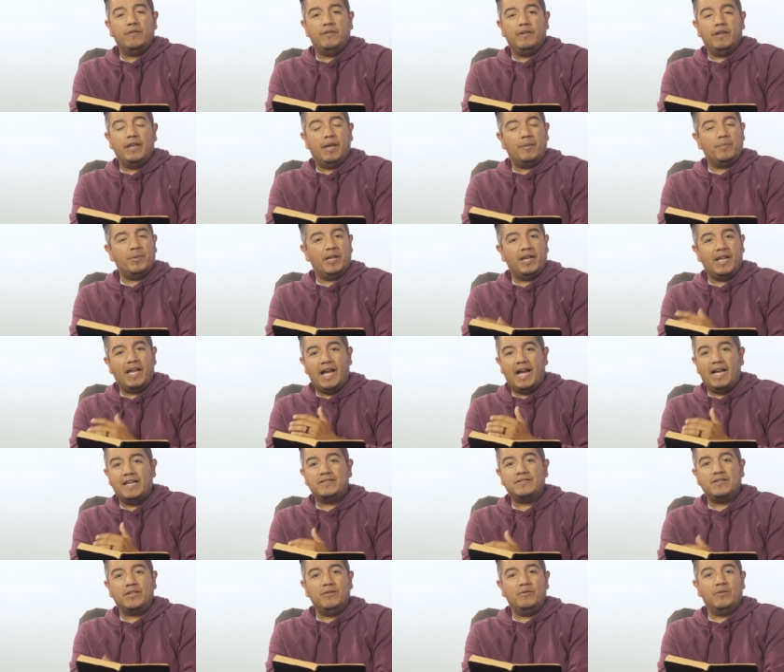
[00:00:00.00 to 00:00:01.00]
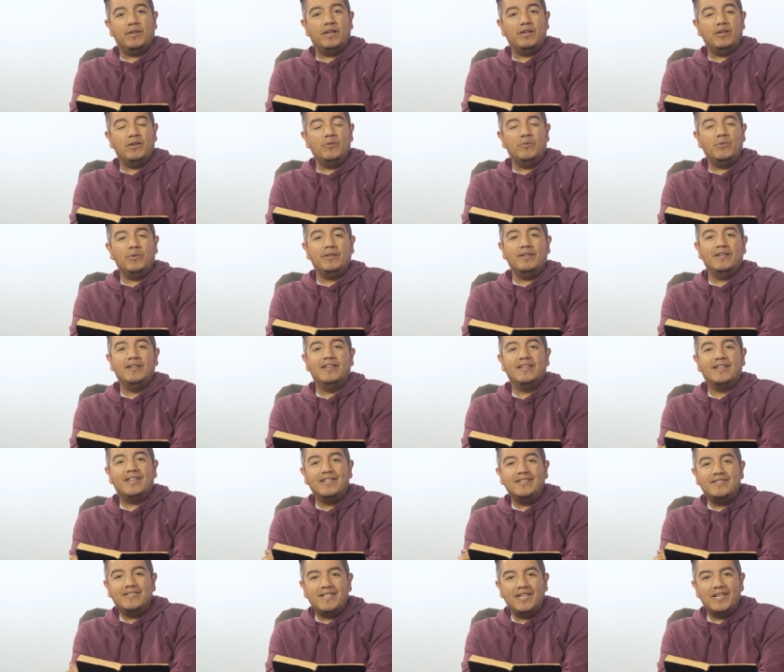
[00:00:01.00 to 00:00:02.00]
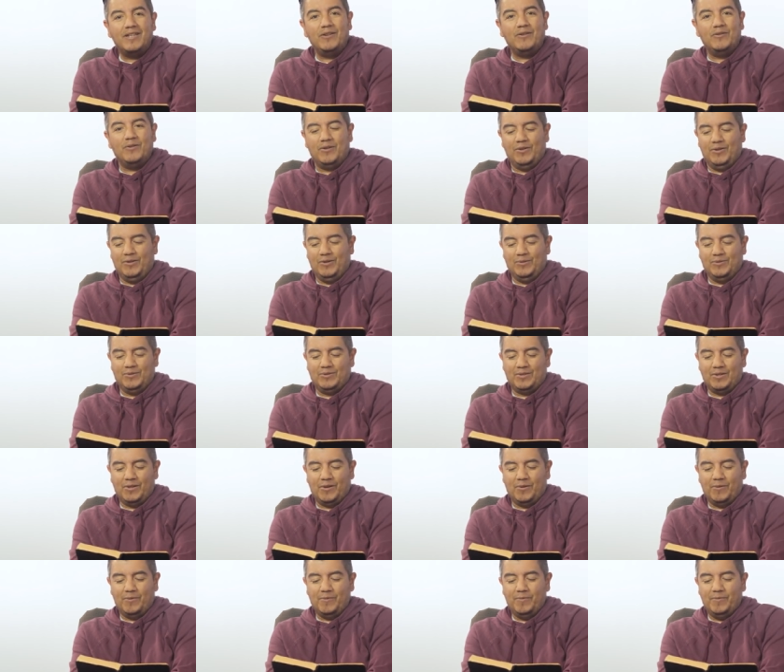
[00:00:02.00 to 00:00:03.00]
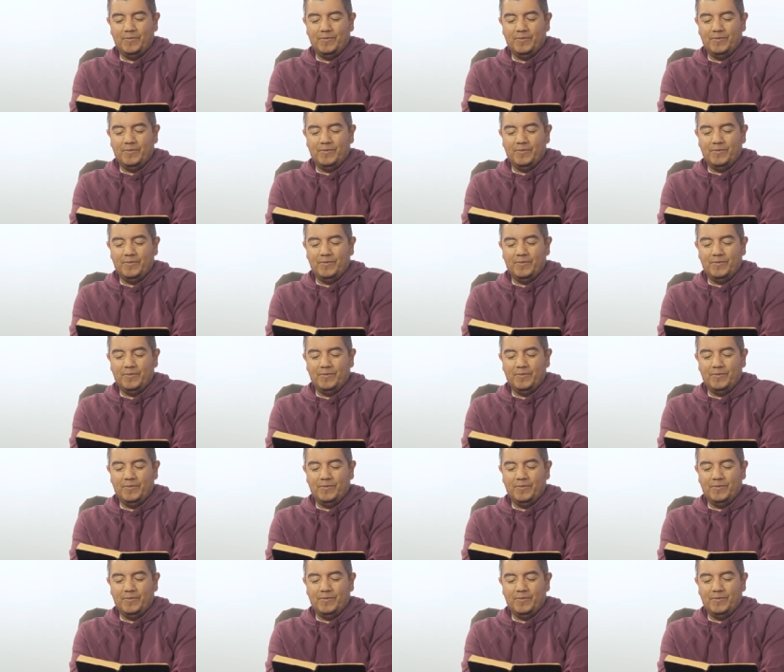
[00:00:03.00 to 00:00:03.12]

and I'm going to ask you that you would continue to do so.